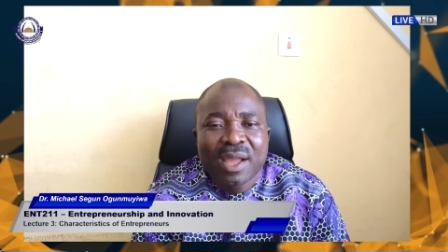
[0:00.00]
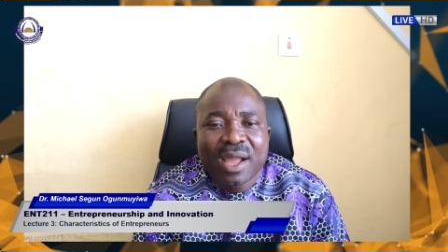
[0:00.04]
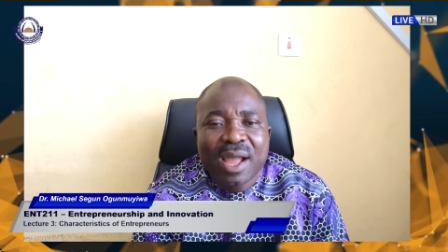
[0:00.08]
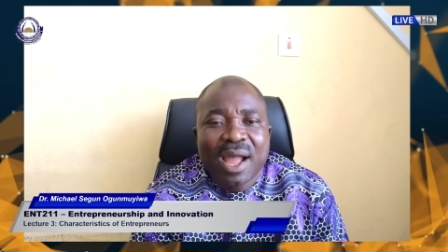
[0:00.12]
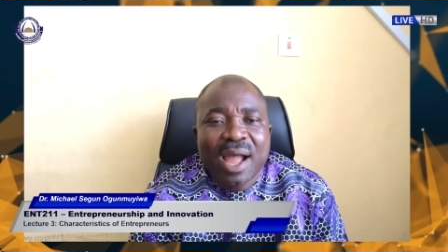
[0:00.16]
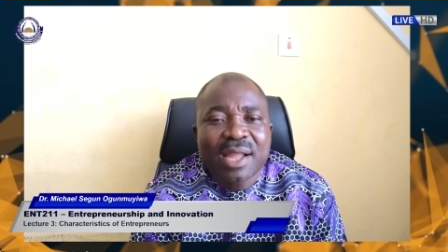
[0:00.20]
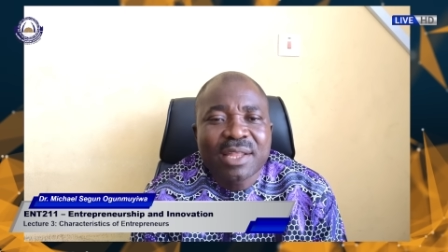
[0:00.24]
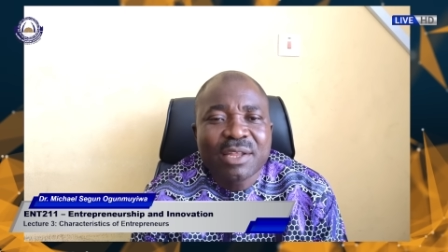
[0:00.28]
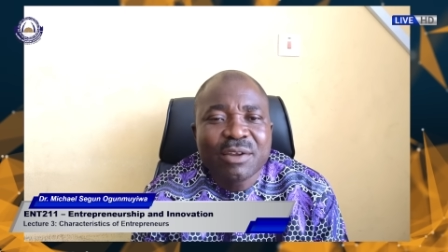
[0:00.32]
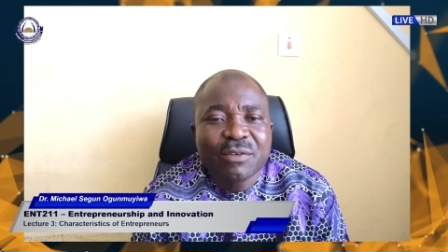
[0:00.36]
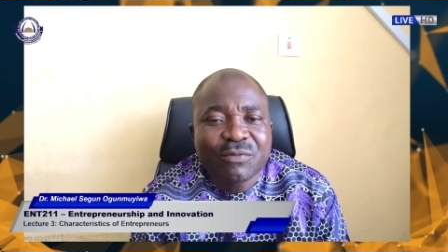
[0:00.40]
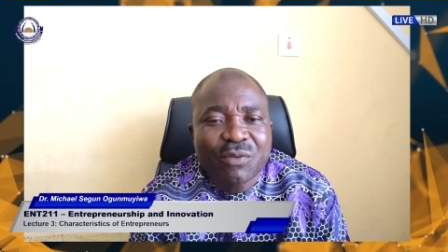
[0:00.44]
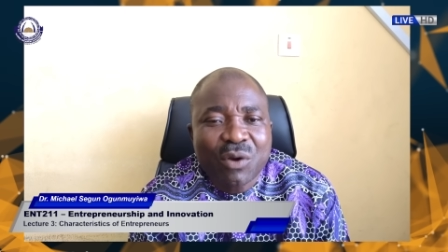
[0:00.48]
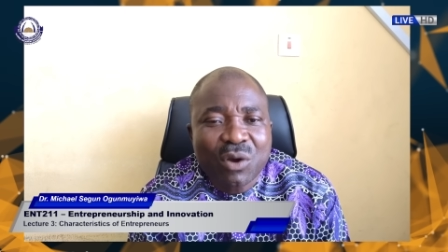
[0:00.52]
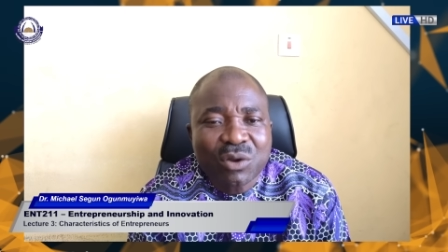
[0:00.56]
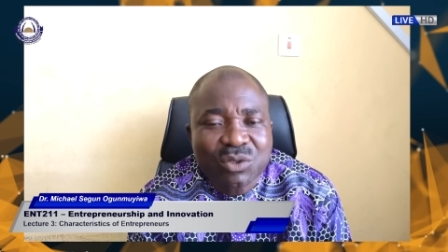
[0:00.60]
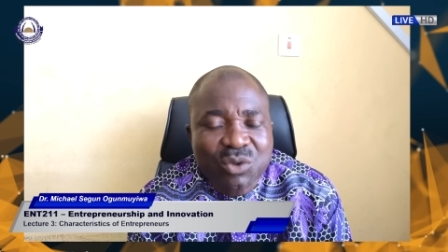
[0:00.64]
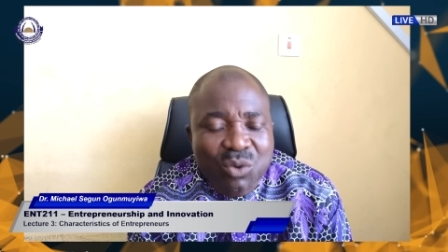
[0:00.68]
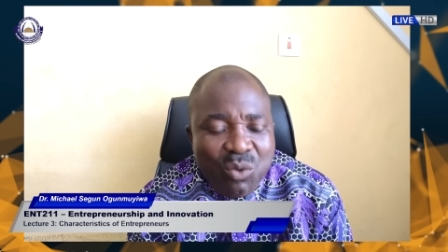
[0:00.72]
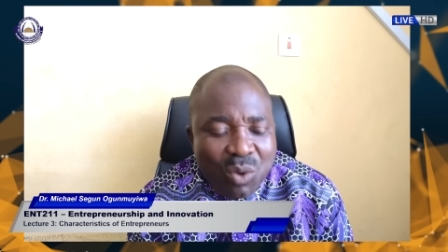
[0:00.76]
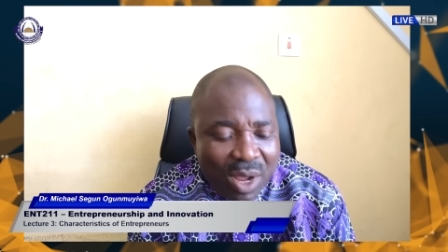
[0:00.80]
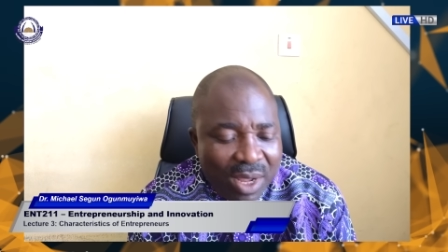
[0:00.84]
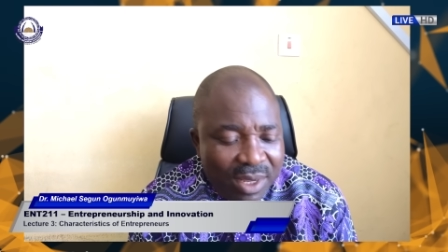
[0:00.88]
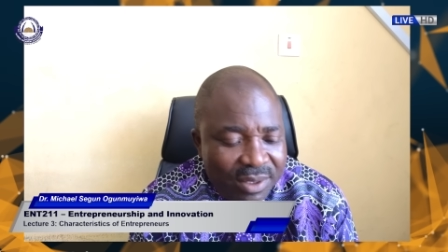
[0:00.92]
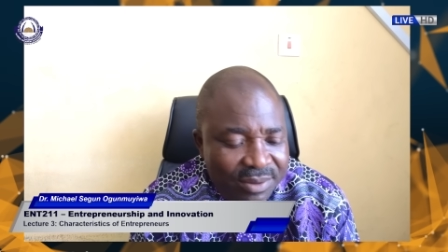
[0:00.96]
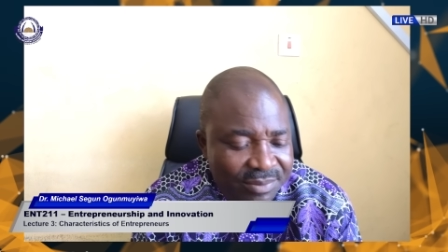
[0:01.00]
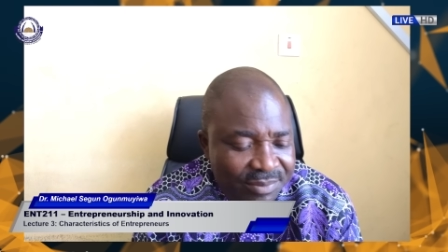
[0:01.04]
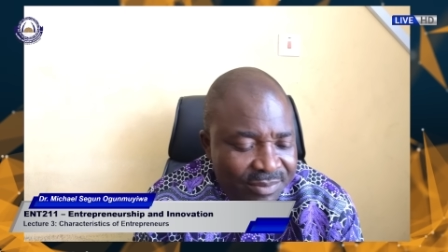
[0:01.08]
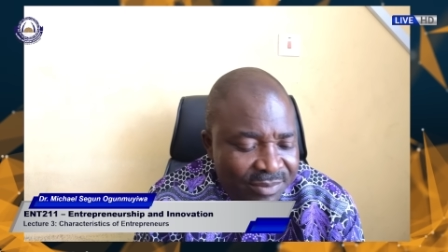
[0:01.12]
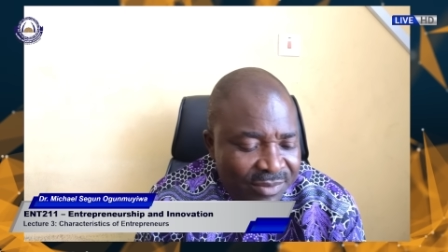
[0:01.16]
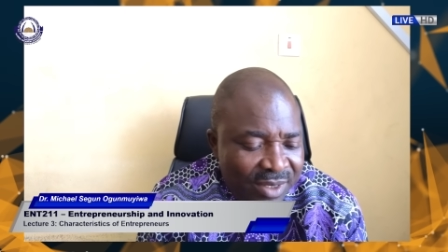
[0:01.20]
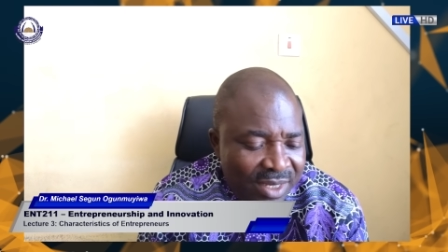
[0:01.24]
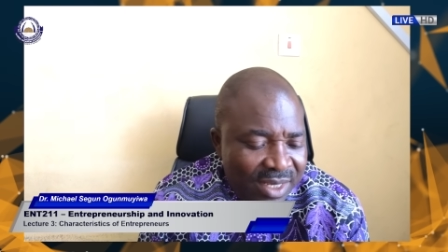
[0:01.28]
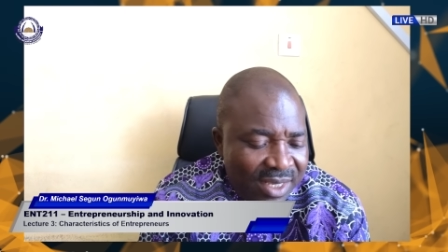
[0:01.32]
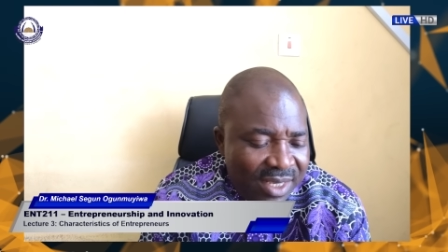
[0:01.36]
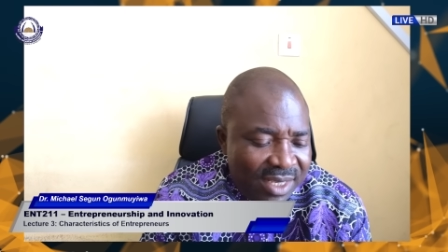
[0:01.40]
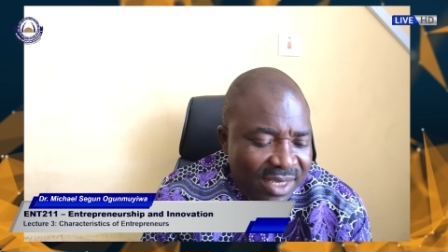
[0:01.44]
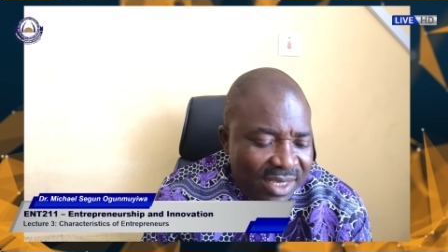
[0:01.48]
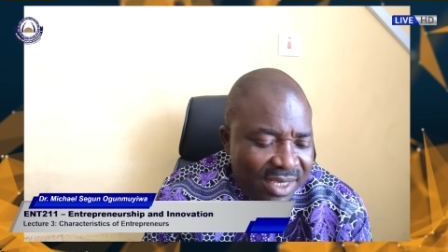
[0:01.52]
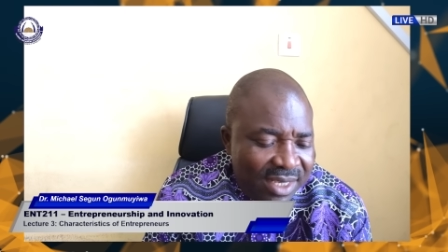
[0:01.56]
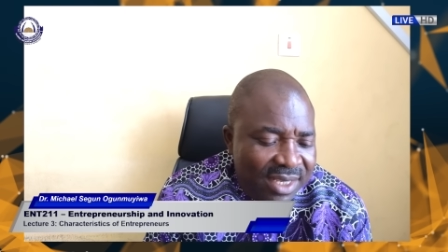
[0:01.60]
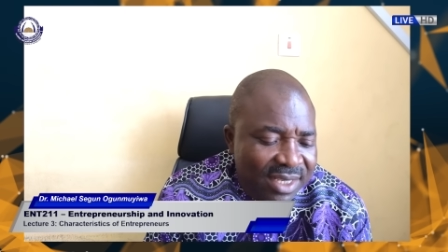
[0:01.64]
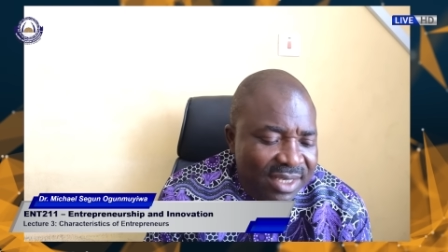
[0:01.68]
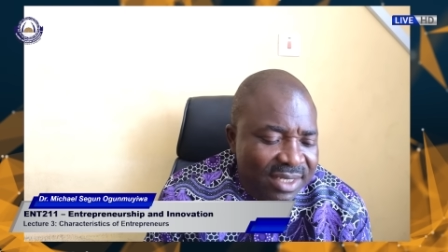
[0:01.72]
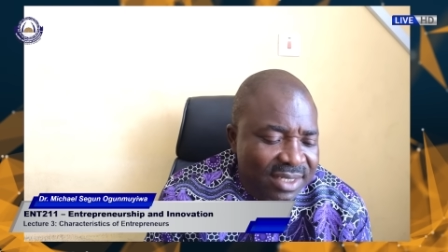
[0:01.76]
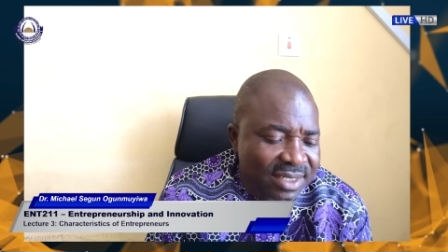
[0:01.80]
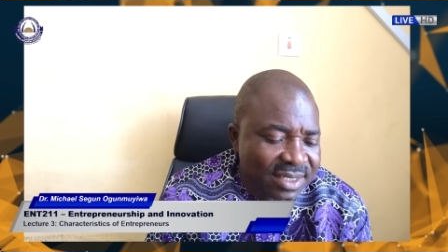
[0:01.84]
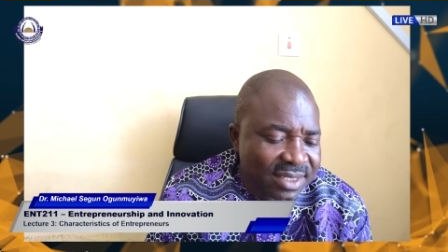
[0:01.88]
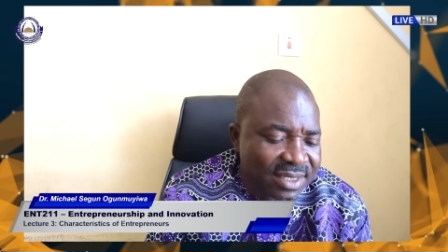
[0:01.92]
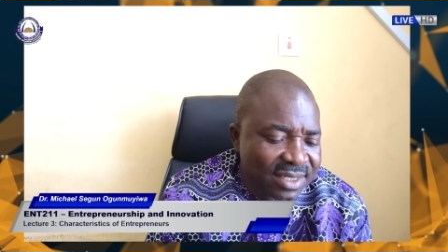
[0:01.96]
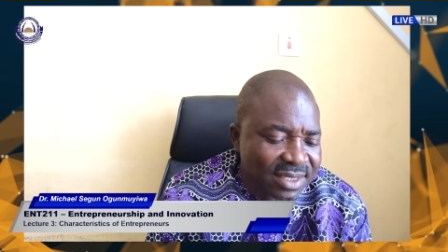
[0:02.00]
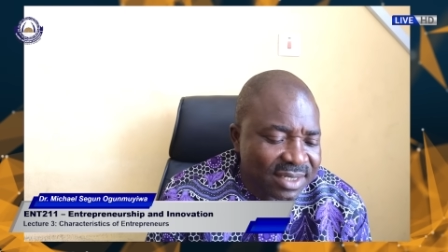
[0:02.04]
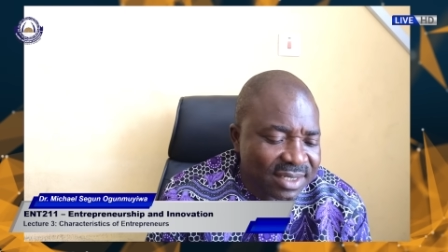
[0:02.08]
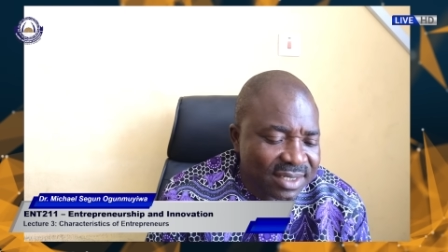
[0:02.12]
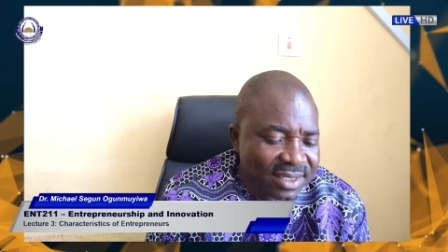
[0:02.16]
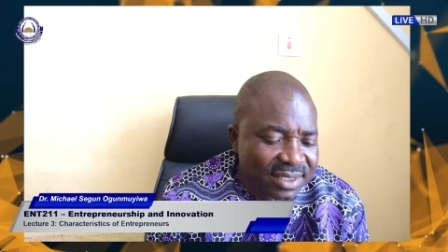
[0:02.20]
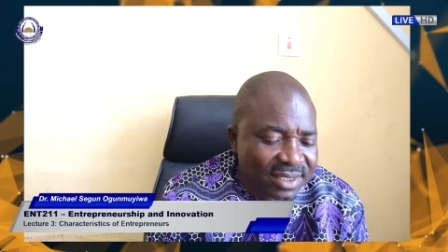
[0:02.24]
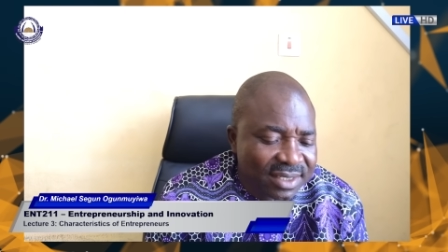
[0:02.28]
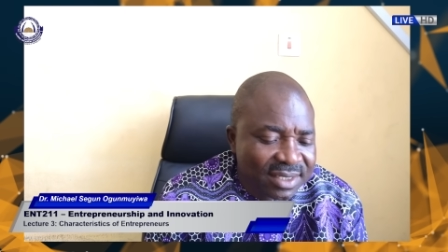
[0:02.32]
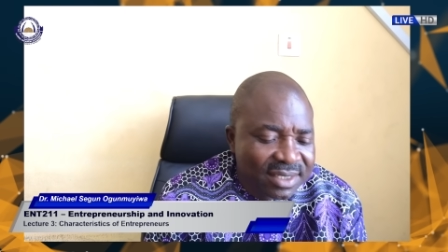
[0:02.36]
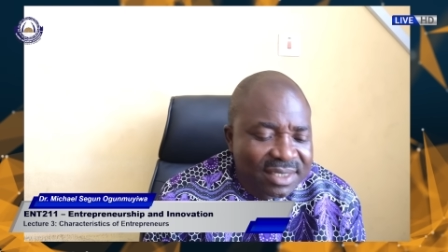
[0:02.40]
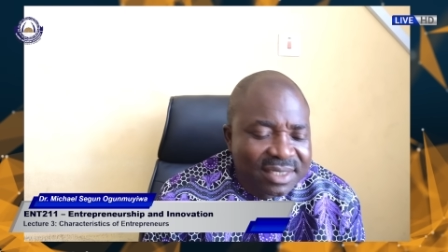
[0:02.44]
And the first one is